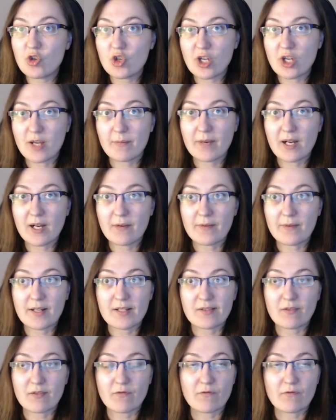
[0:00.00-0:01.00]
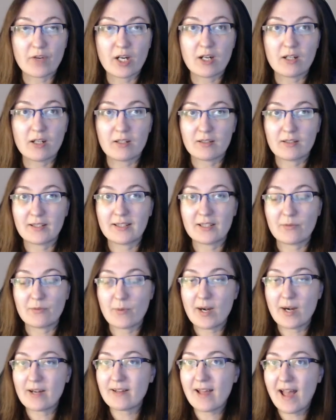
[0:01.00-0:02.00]
about this or wrong. Like, where
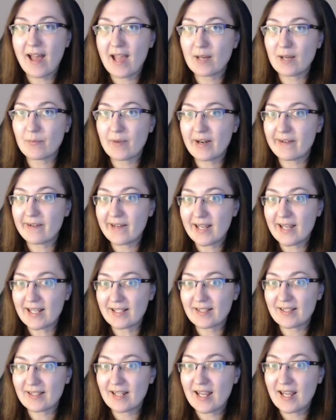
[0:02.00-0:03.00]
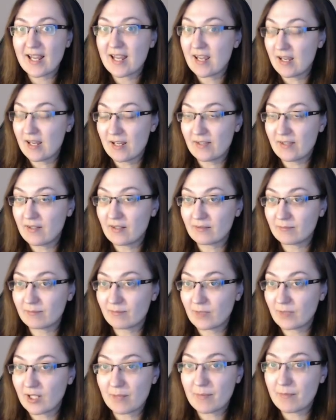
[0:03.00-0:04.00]
the heck Bear is? He's not
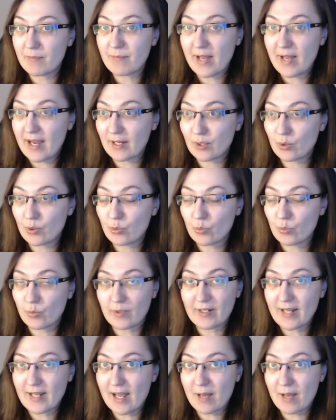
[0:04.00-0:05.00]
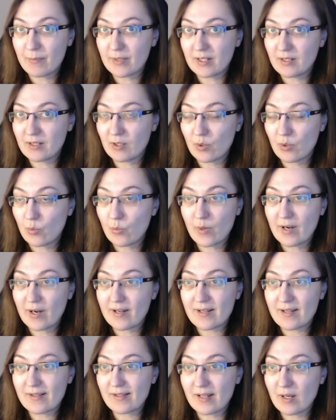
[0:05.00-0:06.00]
coming back. What happened? Where
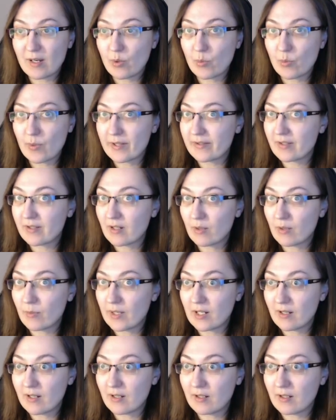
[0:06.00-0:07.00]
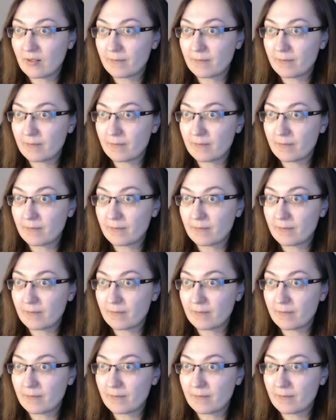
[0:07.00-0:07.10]
is he? What's going on?